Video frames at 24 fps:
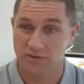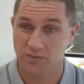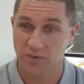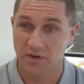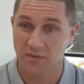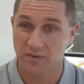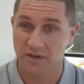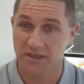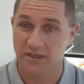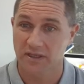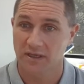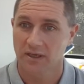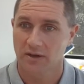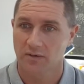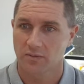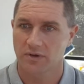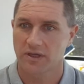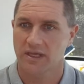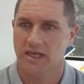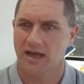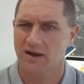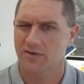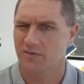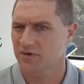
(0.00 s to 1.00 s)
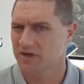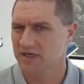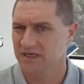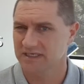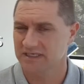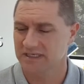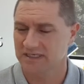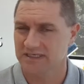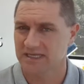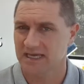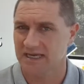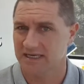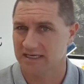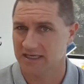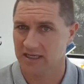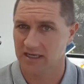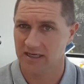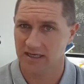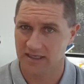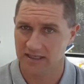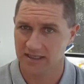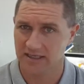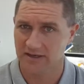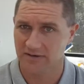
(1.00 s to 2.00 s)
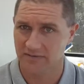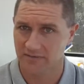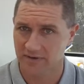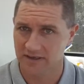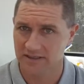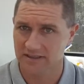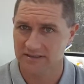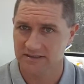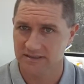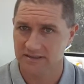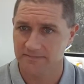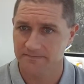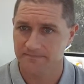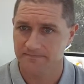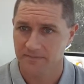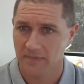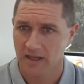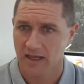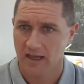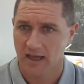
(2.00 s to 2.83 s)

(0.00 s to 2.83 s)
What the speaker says: where we can't really detect a clear reason,